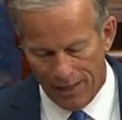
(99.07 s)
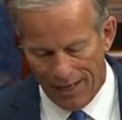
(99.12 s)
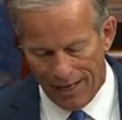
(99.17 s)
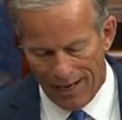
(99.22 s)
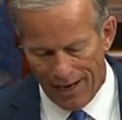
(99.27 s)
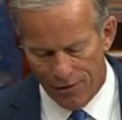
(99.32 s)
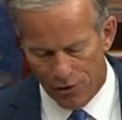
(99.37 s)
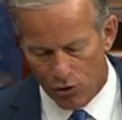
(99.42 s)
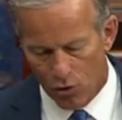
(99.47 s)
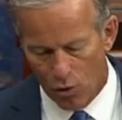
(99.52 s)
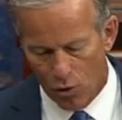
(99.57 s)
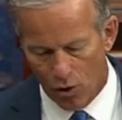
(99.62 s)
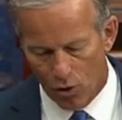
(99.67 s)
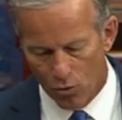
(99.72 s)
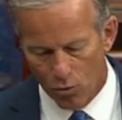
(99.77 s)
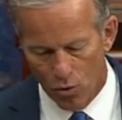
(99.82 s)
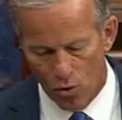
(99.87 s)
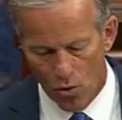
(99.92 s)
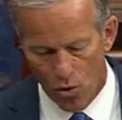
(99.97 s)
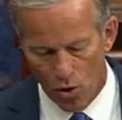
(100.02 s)
And the court
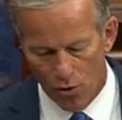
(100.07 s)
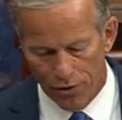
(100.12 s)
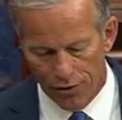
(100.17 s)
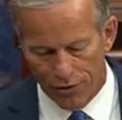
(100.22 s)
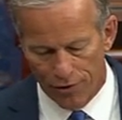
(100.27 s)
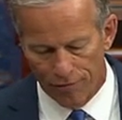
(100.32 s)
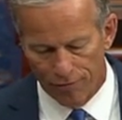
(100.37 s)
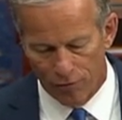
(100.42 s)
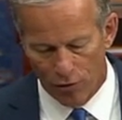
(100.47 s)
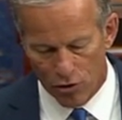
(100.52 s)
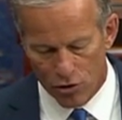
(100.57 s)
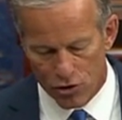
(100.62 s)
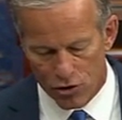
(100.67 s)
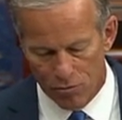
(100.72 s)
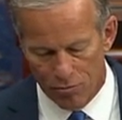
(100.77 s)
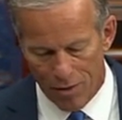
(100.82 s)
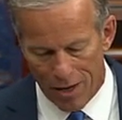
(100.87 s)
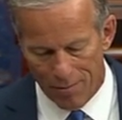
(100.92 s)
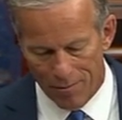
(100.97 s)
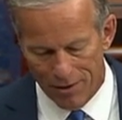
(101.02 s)
ruled that the First
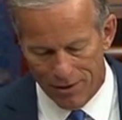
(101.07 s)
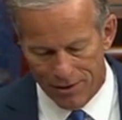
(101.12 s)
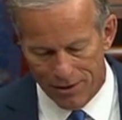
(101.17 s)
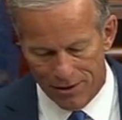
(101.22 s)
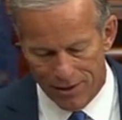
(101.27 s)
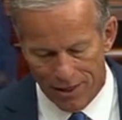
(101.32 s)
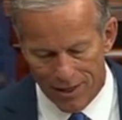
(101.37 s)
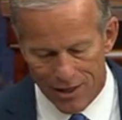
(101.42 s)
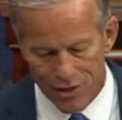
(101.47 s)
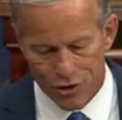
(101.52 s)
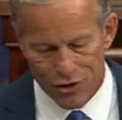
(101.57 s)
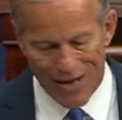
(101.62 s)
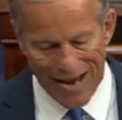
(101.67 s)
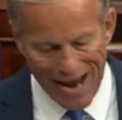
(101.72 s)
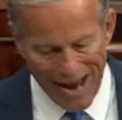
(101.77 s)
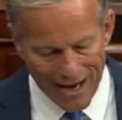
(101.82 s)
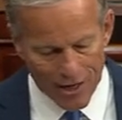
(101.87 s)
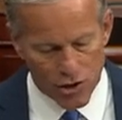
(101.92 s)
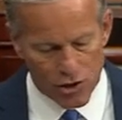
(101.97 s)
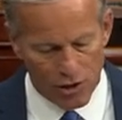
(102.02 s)
Amendment does
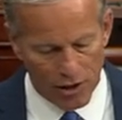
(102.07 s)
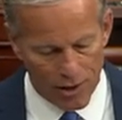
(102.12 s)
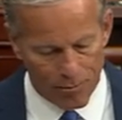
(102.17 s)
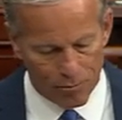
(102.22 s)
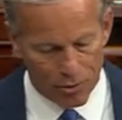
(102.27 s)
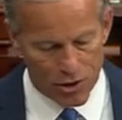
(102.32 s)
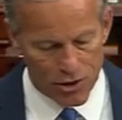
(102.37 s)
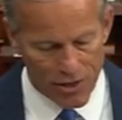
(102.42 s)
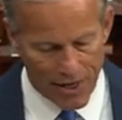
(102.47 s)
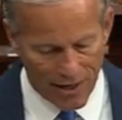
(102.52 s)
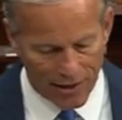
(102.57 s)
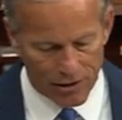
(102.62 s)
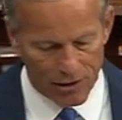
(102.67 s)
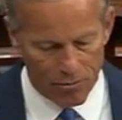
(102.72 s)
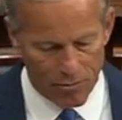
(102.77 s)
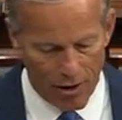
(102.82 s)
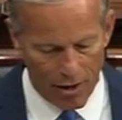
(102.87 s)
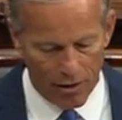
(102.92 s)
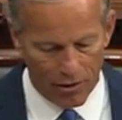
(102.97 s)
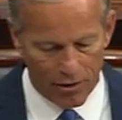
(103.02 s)
actually protect
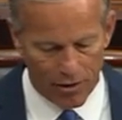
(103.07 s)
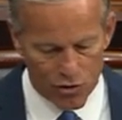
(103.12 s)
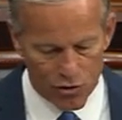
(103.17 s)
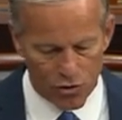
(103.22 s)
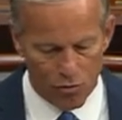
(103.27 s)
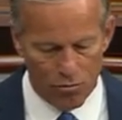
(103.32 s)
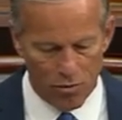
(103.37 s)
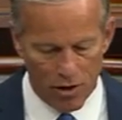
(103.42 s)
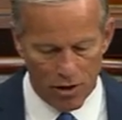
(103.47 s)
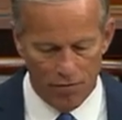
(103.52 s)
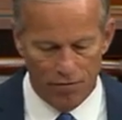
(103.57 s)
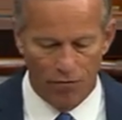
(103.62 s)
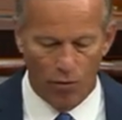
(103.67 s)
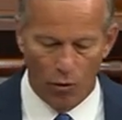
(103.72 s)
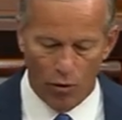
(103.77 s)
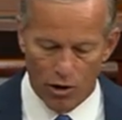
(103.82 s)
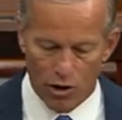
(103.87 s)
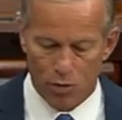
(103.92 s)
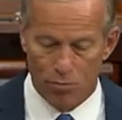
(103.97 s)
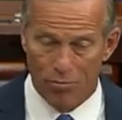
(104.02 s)
Americans from being
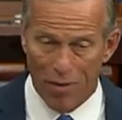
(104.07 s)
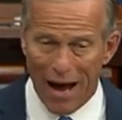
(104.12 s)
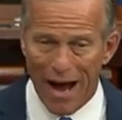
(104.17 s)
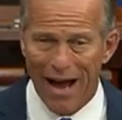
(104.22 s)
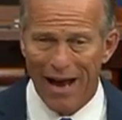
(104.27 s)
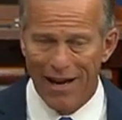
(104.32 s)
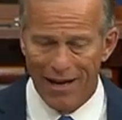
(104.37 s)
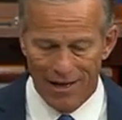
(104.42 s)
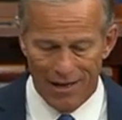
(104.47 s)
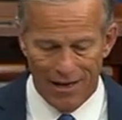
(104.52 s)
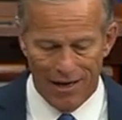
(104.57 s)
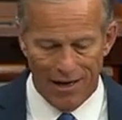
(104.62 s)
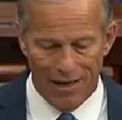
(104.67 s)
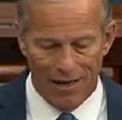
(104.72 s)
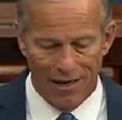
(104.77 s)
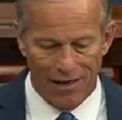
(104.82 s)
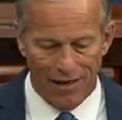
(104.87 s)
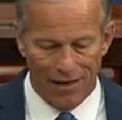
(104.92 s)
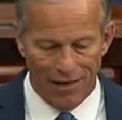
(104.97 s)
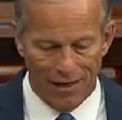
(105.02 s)
forced by
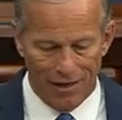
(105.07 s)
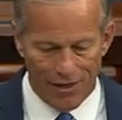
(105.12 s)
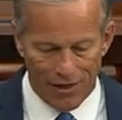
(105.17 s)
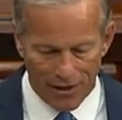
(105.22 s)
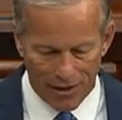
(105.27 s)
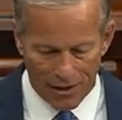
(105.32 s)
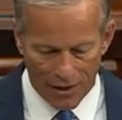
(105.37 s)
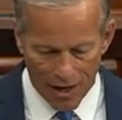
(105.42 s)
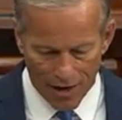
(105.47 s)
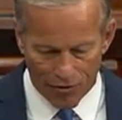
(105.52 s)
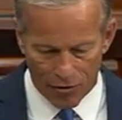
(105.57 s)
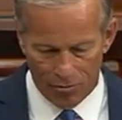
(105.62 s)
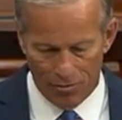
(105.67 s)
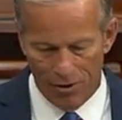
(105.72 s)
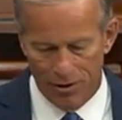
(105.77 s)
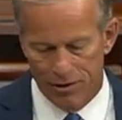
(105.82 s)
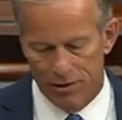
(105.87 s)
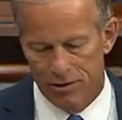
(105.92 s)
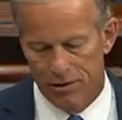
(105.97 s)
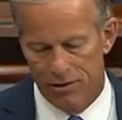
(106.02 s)
the
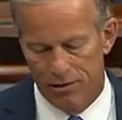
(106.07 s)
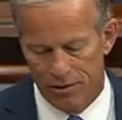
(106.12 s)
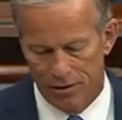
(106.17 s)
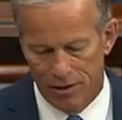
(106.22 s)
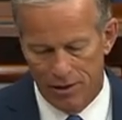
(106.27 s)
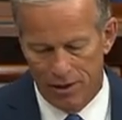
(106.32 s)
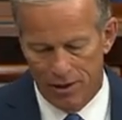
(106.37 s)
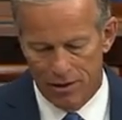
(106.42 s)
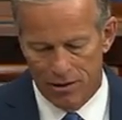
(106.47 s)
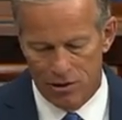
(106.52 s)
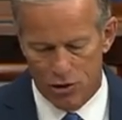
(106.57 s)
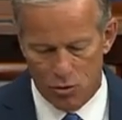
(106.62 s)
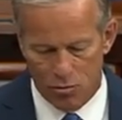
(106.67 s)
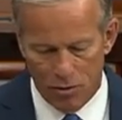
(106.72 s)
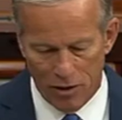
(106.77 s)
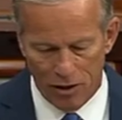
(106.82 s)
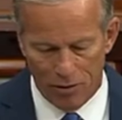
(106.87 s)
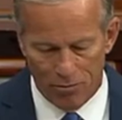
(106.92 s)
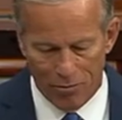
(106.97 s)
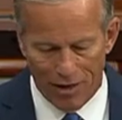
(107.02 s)
government to
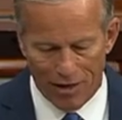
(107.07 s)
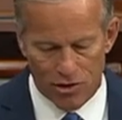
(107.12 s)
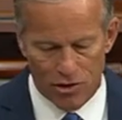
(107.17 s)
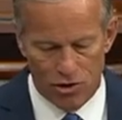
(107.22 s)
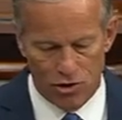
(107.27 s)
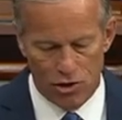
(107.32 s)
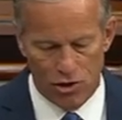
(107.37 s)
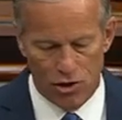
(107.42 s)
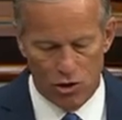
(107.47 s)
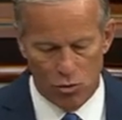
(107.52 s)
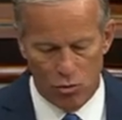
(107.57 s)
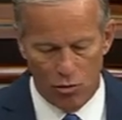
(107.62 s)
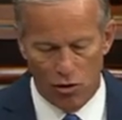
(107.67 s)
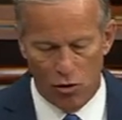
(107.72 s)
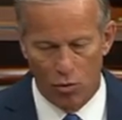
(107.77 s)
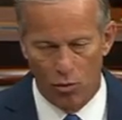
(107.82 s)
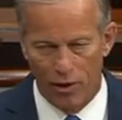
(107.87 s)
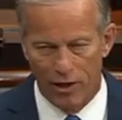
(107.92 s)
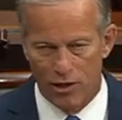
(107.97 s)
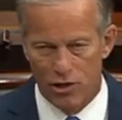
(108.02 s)
speak messages with
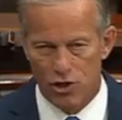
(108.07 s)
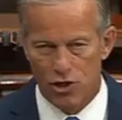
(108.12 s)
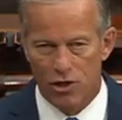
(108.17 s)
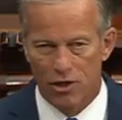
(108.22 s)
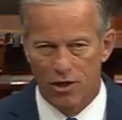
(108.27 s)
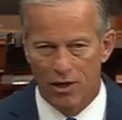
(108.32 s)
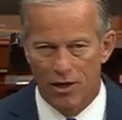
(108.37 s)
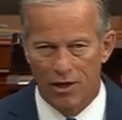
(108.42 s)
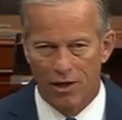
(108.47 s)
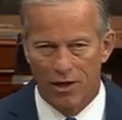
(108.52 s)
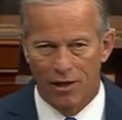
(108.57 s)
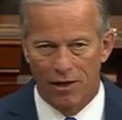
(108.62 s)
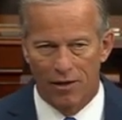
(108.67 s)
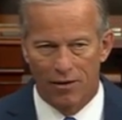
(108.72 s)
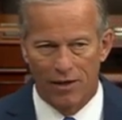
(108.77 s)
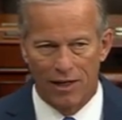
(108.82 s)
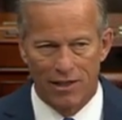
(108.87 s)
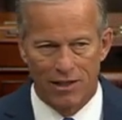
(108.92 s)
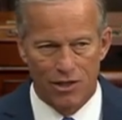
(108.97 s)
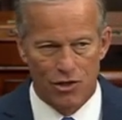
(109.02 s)
which
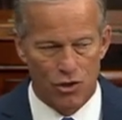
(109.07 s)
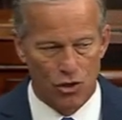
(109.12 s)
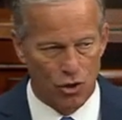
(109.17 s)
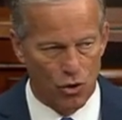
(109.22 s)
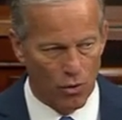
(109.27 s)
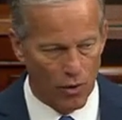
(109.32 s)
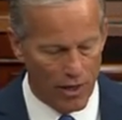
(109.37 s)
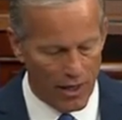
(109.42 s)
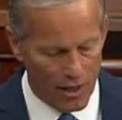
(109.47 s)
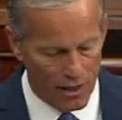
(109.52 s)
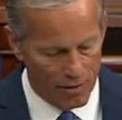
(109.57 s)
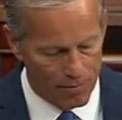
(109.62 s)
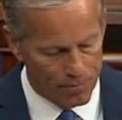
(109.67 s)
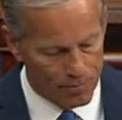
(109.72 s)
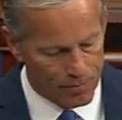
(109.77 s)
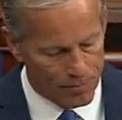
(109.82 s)
they disagree.